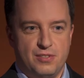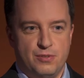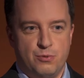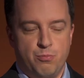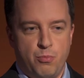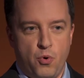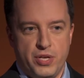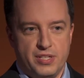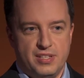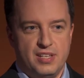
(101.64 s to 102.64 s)
do you
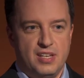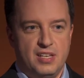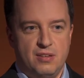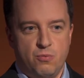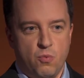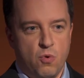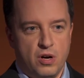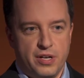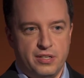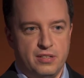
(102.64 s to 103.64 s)
point to any
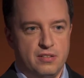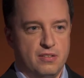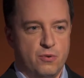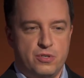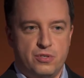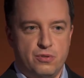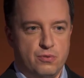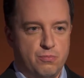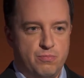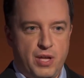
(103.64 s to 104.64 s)
one or
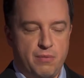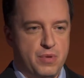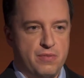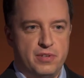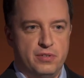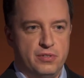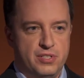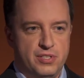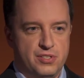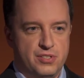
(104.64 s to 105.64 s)
two kind of pivotal
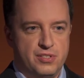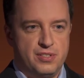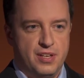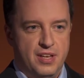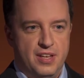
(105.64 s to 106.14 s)
decisions?